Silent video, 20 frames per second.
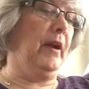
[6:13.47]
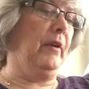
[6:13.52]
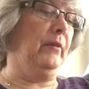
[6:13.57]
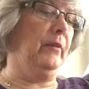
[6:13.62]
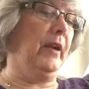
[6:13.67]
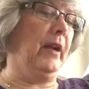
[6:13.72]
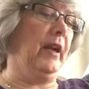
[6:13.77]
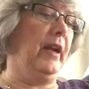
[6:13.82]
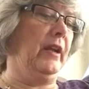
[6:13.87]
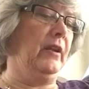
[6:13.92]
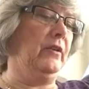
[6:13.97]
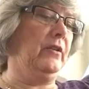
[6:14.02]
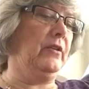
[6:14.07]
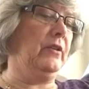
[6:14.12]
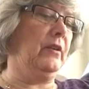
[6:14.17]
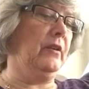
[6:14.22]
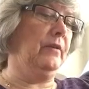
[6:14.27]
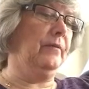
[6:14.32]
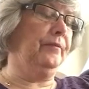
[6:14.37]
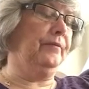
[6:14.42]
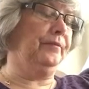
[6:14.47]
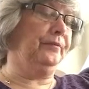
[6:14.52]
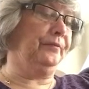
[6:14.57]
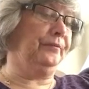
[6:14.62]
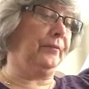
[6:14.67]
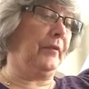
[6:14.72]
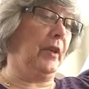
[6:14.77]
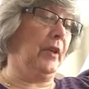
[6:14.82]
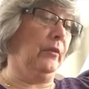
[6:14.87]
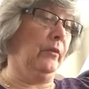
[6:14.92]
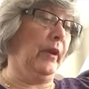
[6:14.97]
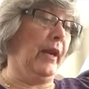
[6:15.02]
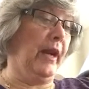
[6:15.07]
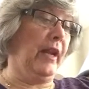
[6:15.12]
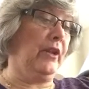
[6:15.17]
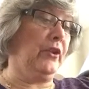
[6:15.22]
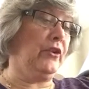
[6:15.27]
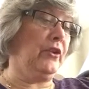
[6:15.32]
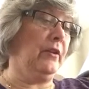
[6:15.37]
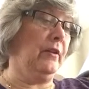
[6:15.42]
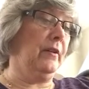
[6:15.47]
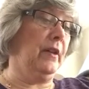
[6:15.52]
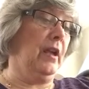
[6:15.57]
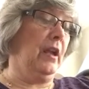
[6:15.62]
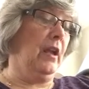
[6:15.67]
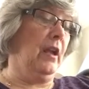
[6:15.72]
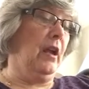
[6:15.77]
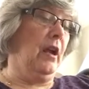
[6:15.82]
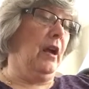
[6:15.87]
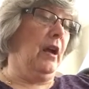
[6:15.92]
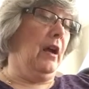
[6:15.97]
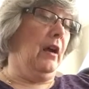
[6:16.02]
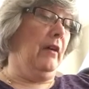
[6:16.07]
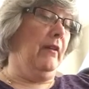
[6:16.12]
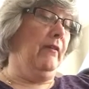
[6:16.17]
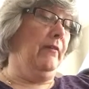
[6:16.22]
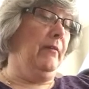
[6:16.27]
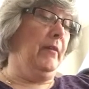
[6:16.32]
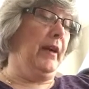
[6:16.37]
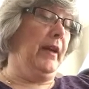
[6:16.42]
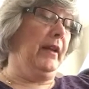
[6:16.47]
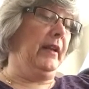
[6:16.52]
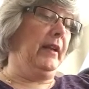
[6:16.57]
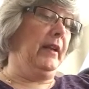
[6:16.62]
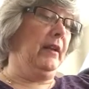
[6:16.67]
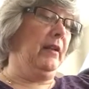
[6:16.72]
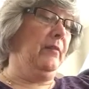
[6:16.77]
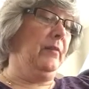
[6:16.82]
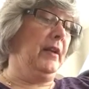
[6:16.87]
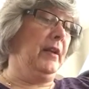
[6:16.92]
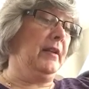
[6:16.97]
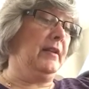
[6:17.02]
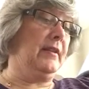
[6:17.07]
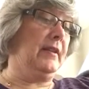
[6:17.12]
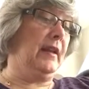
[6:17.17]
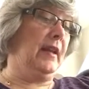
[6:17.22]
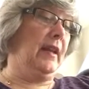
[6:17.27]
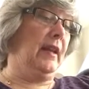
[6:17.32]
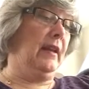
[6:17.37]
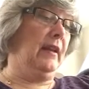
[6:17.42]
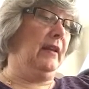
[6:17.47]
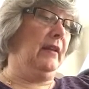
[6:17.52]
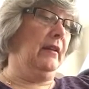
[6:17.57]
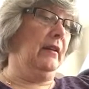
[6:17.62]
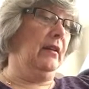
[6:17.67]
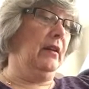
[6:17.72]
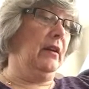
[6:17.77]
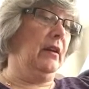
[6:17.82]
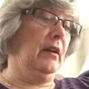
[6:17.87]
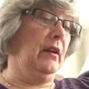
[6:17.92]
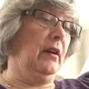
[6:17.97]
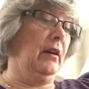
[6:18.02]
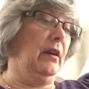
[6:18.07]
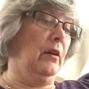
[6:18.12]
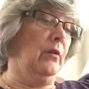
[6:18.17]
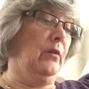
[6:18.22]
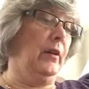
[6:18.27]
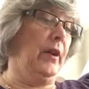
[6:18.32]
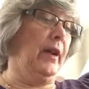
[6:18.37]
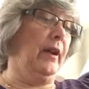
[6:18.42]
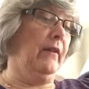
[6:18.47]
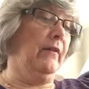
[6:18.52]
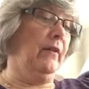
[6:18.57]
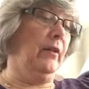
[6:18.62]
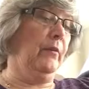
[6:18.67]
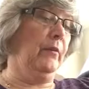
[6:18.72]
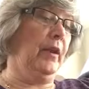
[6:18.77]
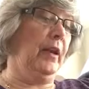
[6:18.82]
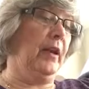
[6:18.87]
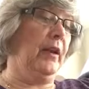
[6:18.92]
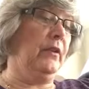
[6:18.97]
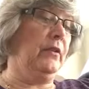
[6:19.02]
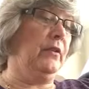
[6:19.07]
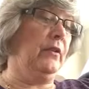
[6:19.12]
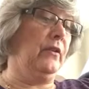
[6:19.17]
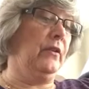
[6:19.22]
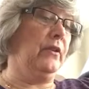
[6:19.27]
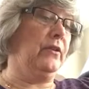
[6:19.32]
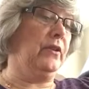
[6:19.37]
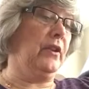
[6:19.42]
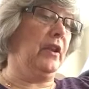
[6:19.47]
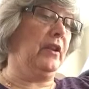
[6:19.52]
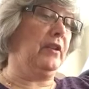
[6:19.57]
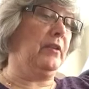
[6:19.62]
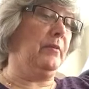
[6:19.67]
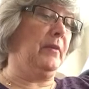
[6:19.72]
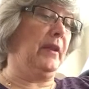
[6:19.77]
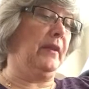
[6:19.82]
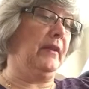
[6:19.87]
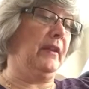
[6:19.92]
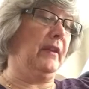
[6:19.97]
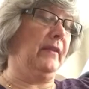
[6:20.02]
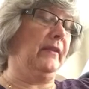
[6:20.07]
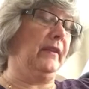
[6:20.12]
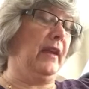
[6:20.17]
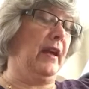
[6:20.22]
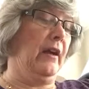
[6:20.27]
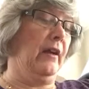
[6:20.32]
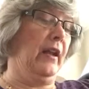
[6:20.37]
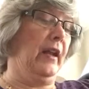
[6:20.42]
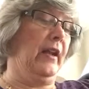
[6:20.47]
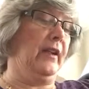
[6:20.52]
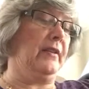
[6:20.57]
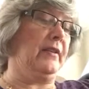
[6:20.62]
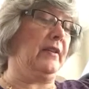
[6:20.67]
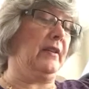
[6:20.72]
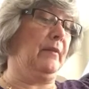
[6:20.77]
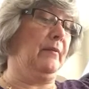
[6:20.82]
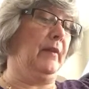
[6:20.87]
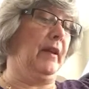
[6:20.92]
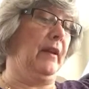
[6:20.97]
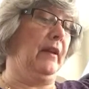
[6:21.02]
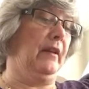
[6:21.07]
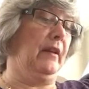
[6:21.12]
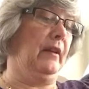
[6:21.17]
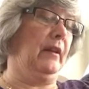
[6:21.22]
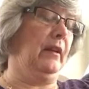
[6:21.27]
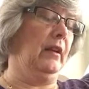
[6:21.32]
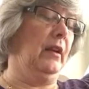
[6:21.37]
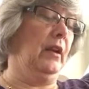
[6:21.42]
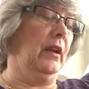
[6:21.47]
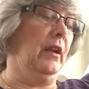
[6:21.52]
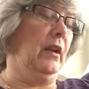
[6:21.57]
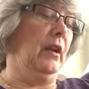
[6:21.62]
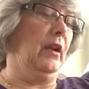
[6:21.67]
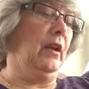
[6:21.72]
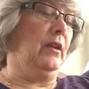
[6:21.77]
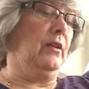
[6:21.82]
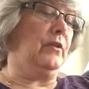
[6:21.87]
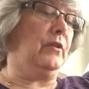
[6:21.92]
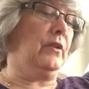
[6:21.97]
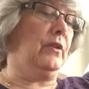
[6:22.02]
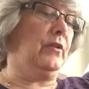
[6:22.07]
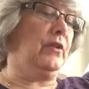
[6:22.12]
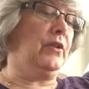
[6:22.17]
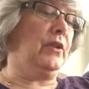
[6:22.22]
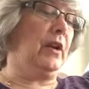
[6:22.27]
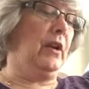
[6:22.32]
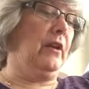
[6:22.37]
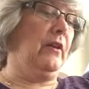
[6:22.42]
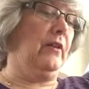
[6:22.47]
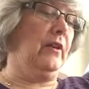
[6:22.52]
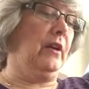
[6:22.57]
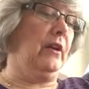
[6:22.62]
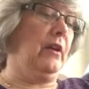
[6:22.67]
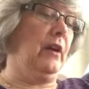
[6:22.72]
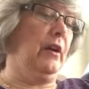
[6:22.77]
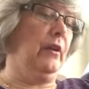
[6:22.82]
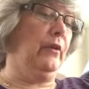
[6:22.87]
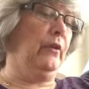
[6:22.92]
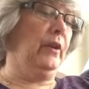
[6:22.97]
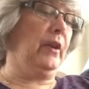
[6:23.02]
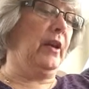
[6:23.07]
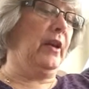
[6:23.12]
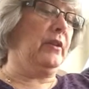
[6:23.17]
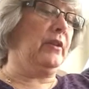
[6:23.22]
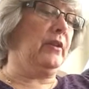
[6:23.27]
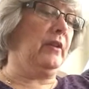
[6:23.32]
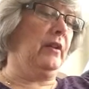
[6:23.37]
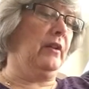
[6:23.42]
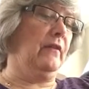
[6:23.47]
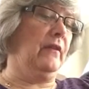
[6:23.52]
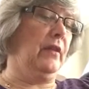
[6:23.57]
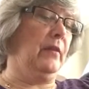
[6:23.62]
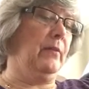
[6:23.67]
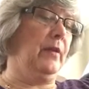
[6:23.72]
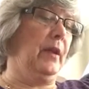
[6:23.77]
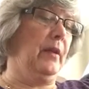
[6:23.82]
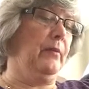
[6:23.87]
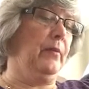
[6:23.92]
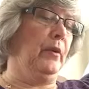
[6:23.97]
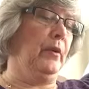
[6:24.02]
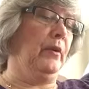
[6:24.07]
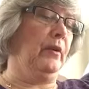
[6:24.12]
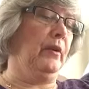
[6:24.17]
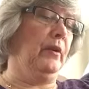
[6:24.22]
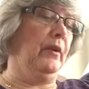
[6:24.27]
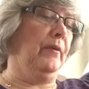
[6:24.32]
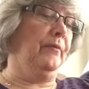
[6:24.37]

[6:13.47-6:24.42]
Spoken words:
rage, of mine enemies, and awake for me to the judgment that thou hast commanded. So shall the congregation of the people